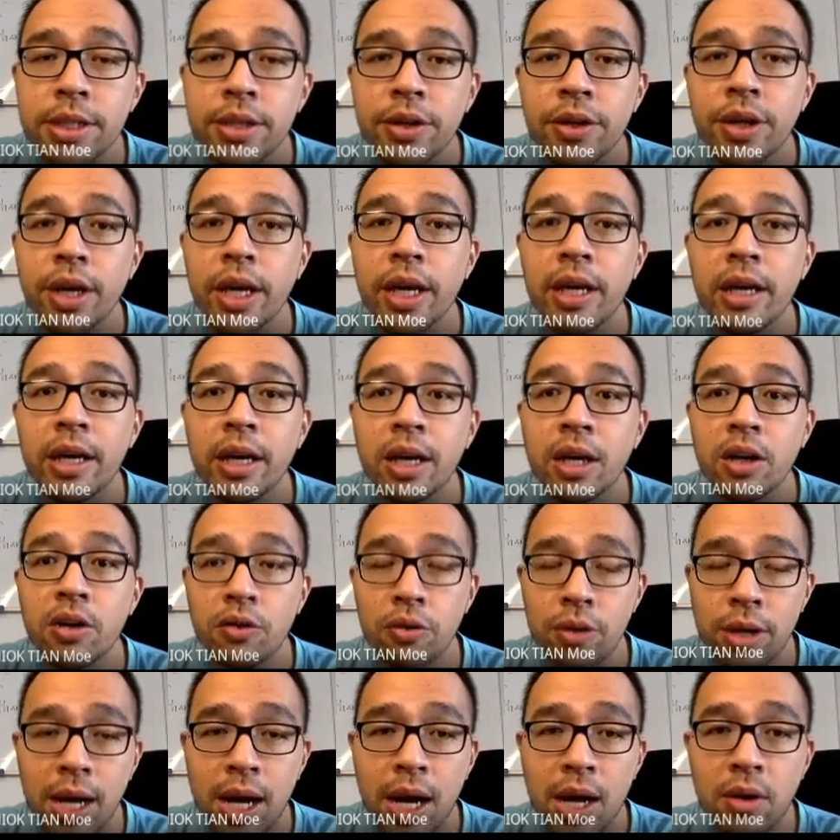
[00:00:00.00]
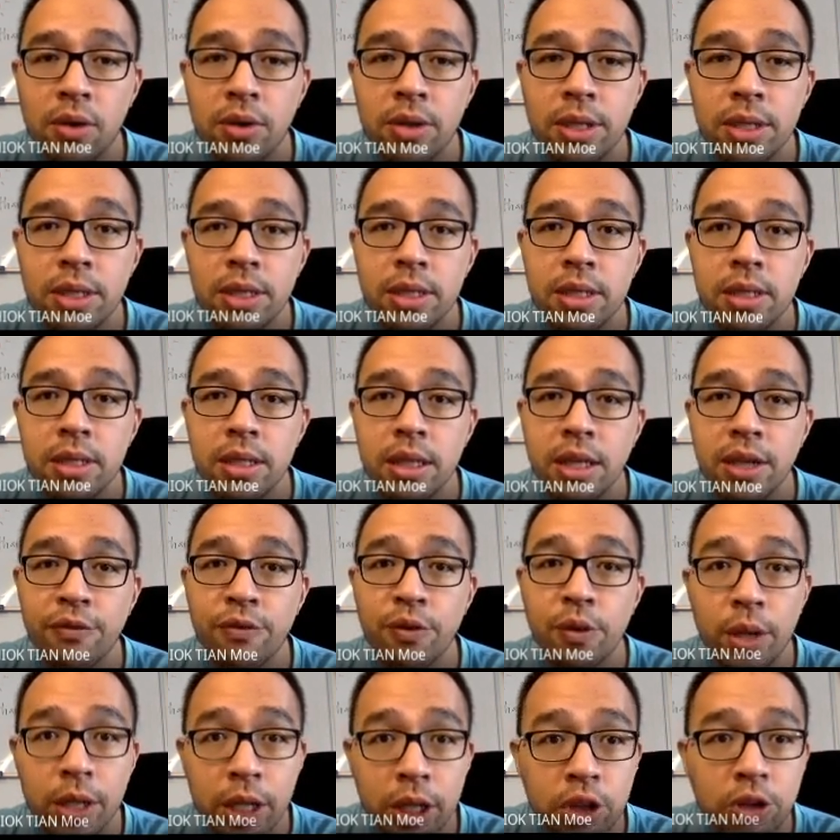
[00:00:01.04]
Okay, a good house, if you
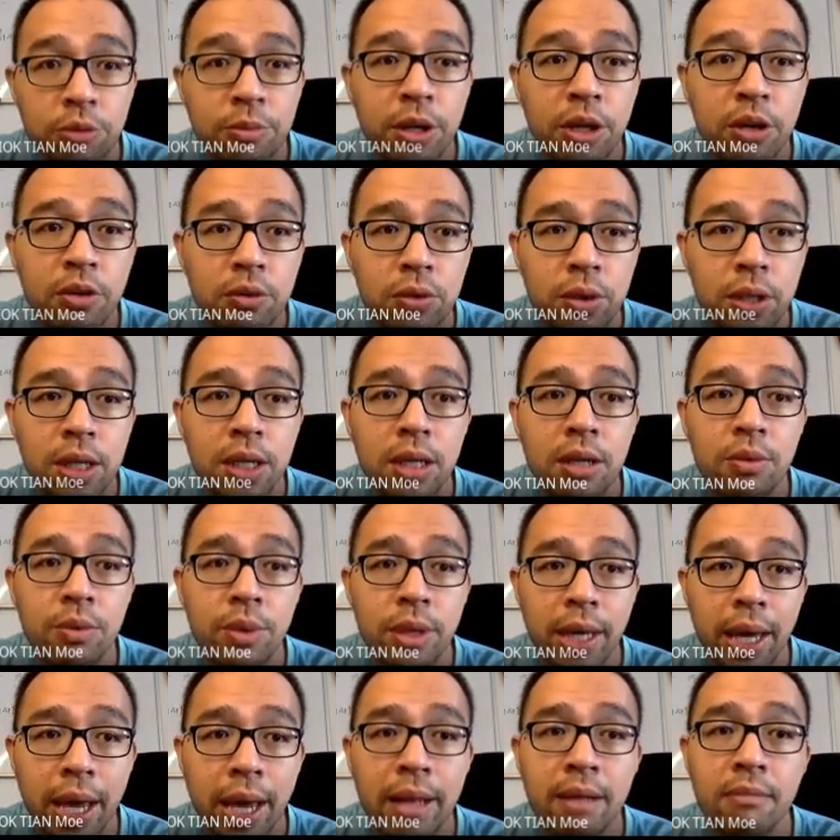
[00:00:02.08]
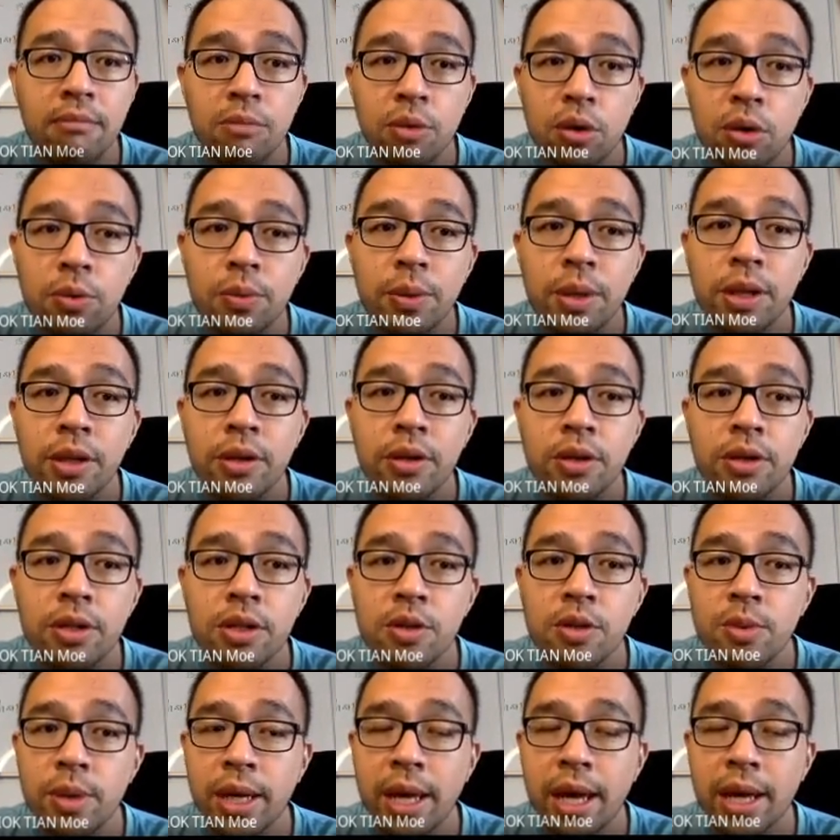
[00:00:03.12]
want it to be cooler, we add more windows so
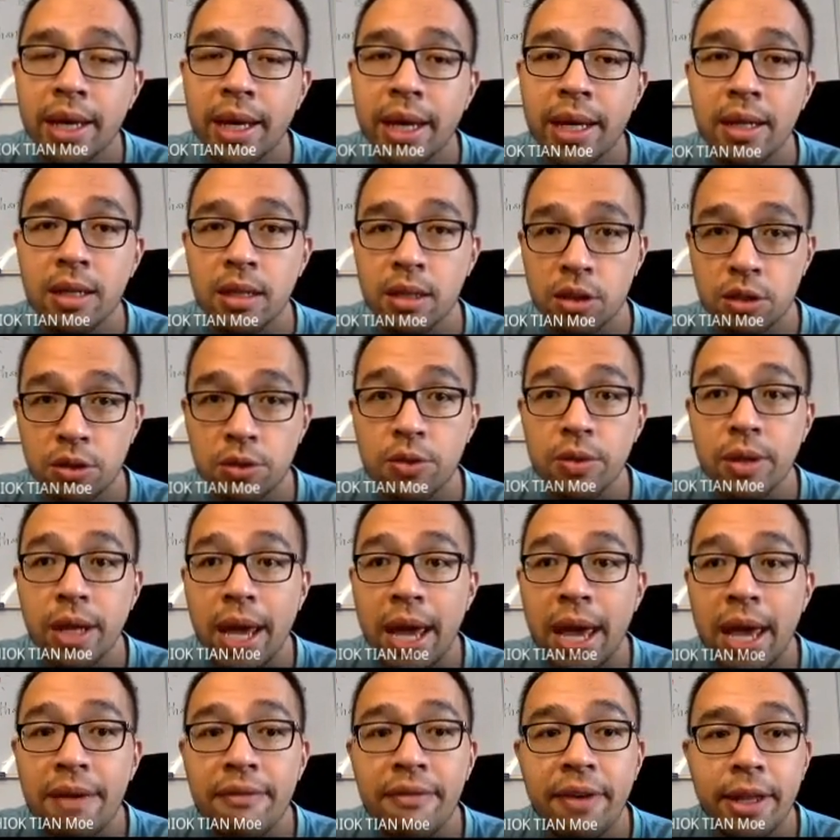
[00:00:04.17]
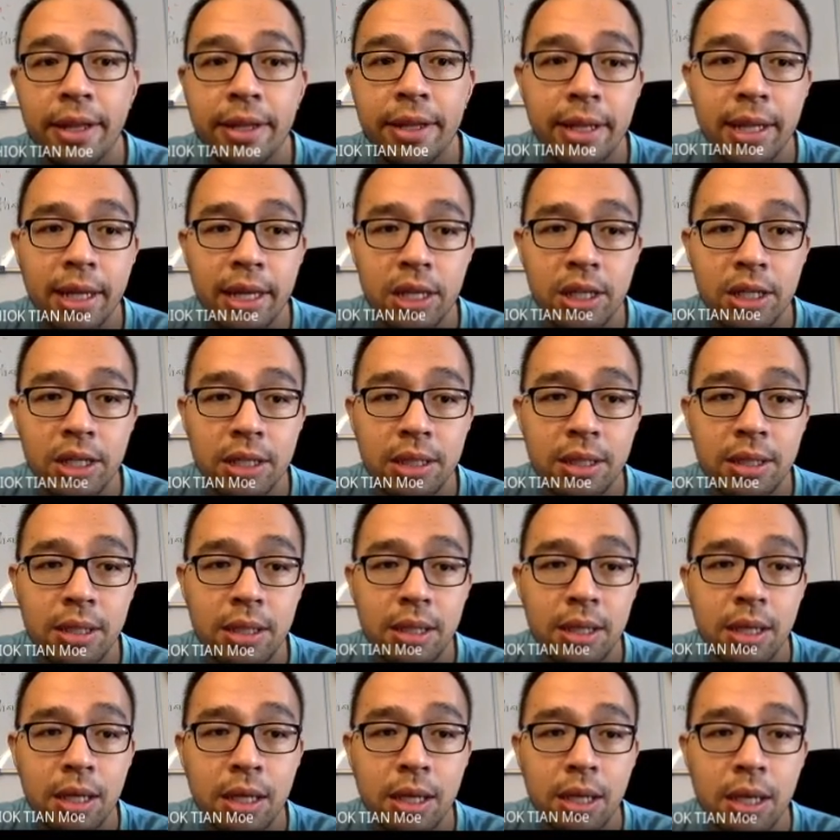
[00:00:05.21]
we get good air ventilation.
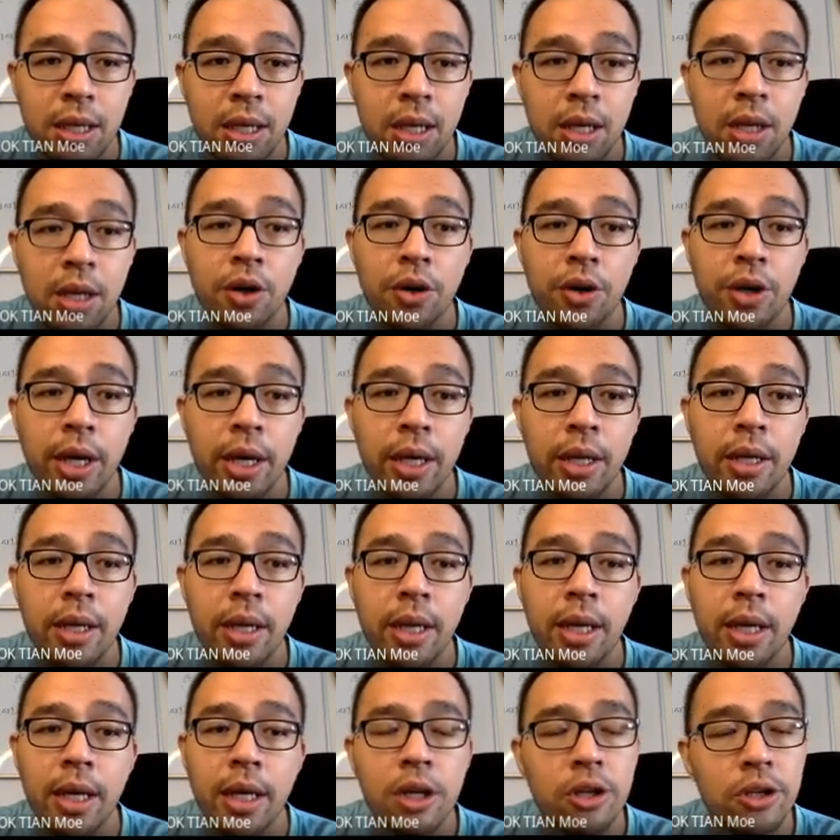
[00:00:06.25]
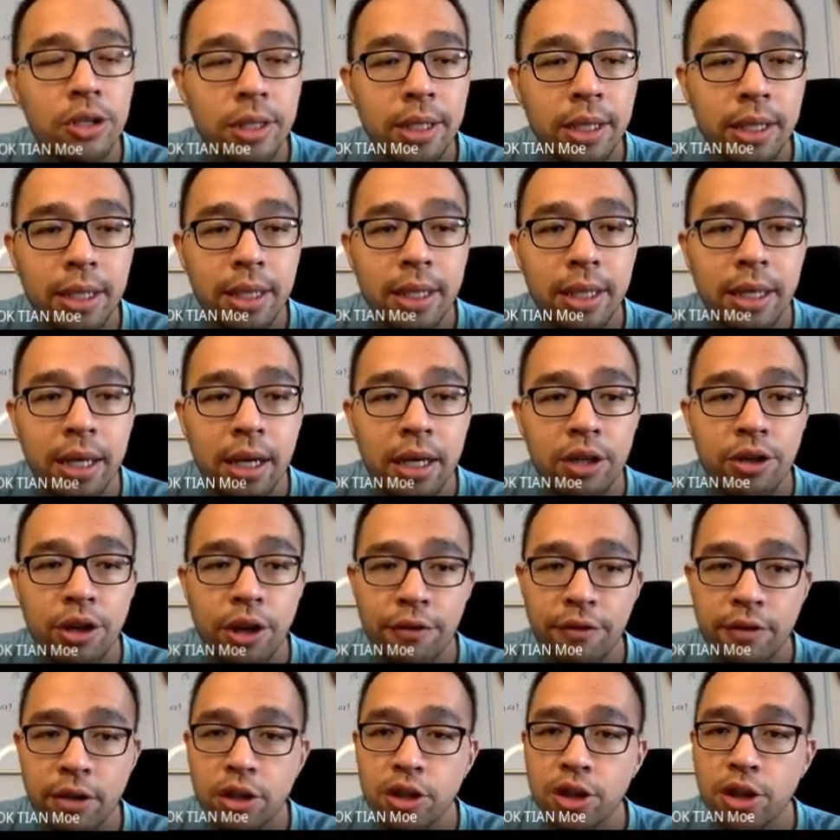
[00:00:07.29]
Okay, interestingly, you
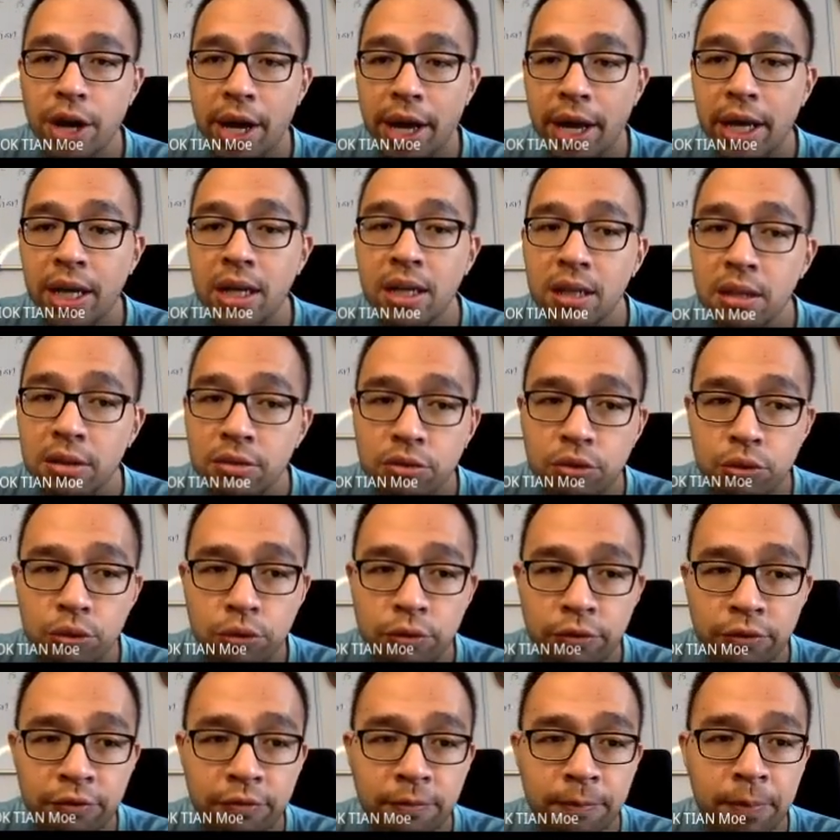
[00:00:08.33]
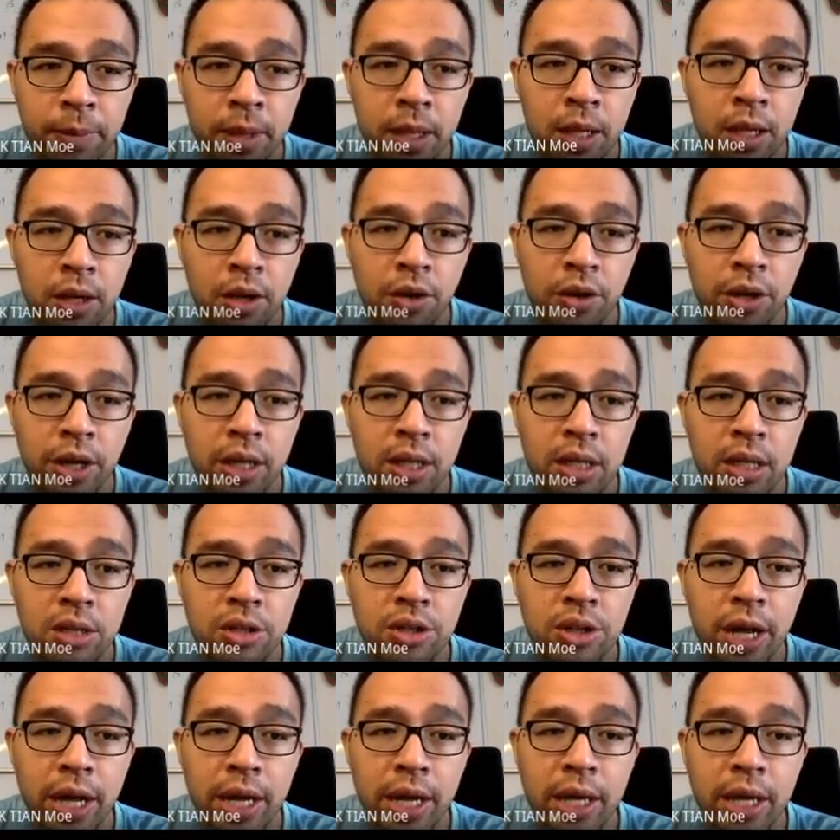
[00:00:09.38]
have a triangle roof. Okay, the
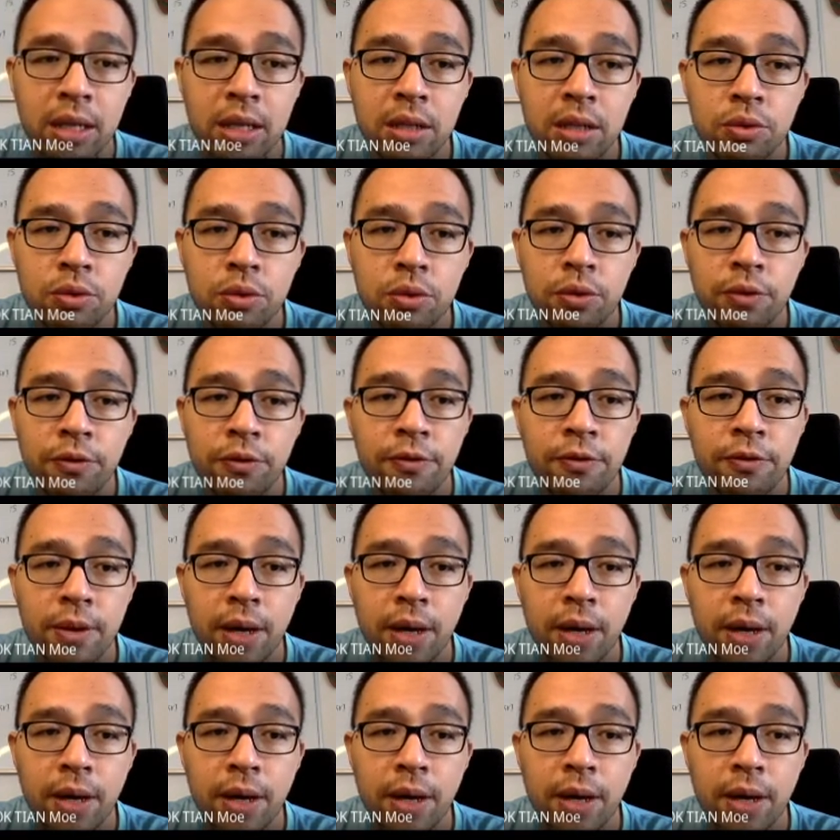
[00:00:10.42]
triangle roof